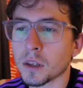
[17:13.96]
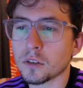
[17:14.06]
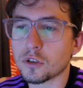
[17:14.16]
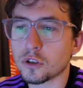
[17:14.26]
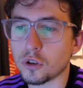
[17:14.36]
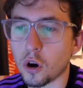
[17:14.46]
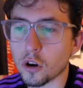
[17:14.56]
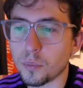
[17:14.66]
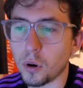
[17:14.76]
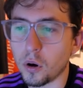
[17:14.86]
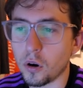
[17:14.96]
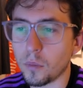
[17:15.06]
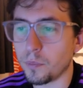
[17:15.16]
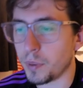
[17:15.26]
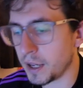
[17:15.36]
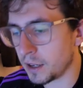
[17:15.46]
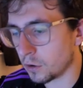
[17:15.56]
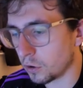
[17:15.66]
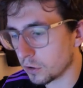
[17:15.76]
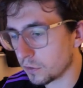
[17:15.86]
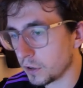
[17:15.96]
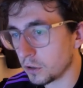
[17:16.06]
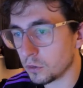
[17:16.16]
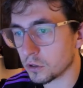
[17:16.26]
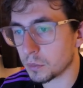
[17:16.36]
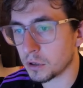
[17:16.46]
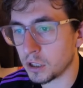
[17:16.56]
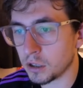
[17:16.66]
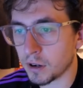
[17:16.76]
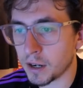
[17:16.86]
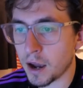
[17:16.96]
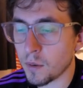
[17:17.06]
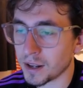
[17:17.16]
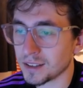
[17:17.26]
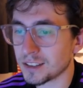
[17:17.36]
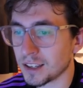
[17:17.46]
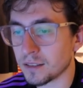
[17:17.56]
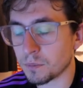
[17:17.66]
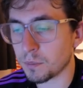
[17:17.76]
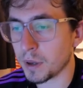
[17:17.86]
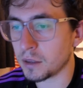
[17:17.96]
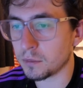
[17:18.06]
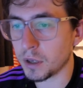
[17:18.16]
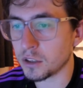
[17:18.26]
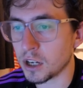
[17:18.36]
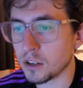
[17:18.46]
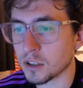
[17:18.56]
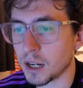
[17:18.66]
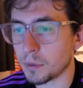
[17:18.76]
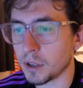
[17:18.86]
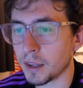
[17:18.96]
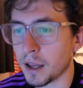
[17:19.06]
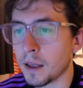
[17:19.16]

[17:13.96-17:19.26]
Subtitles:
Stockport beating Huddersfield, who are top of the league right now, and big change can happen like that.